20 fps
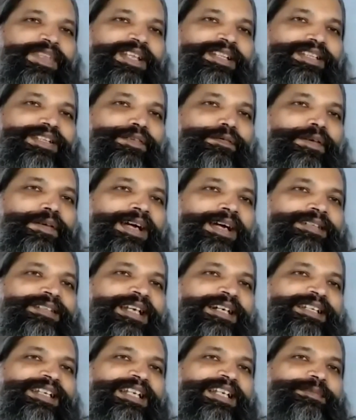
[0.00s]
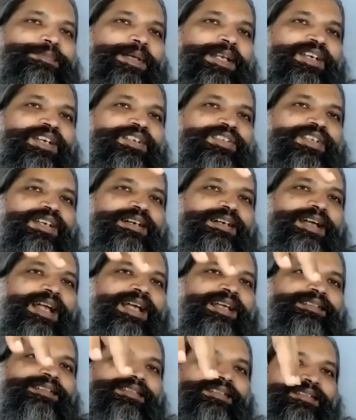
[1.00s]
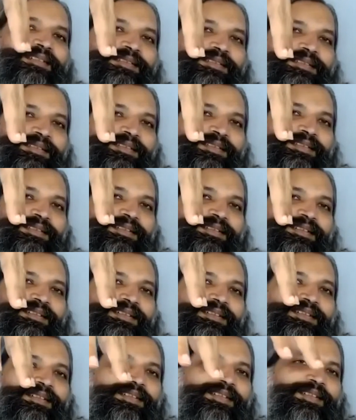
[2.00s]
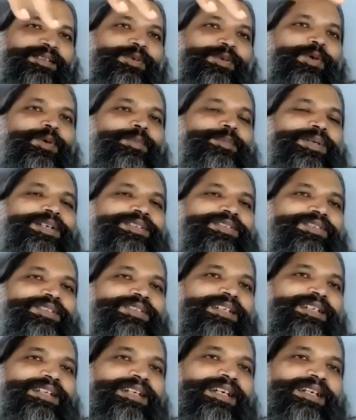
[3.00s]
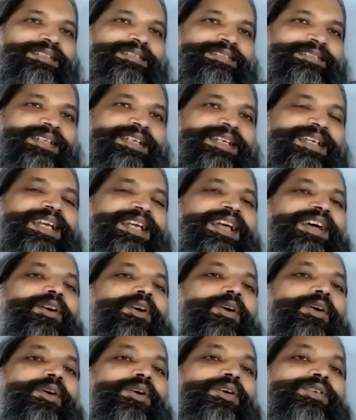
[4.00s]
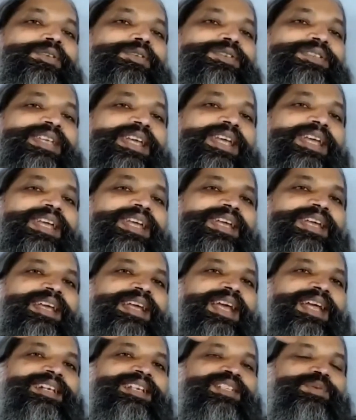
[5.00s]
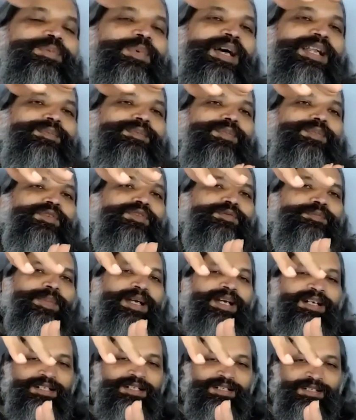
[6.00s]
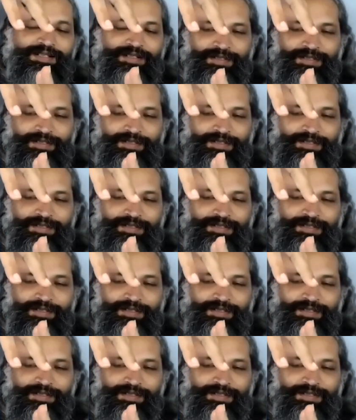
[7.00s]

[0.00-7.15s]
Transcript: The fact that the aspiration rises opens to the grace. Or you say it is one movement